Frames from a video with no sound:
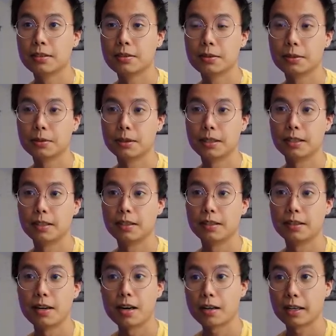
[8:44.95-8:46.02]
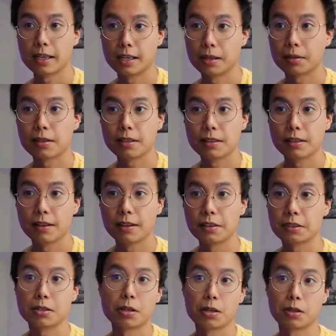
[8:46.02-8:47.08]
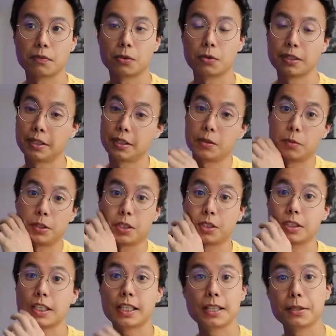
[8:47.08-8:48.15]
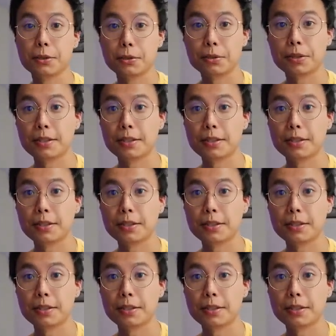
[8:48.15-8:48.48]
to knock out this Gardevoir here, which is huge.